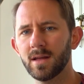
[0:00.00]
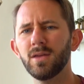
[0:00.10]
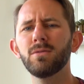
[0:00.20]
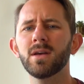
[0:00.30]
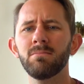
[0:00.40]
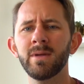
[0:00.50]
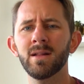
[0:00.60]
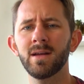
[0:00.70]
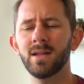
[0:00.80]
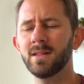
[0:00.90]
You kidding me,
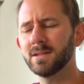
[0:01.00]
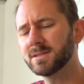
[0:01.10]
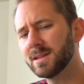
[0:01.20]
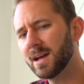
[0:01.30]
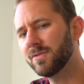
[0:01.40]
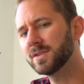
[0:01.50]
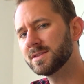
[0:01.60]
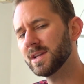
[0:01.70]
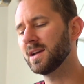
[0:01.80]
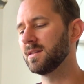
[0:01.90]
lady? This knife is
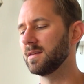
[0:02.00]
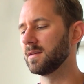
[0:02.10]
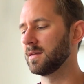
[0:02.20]
tiny.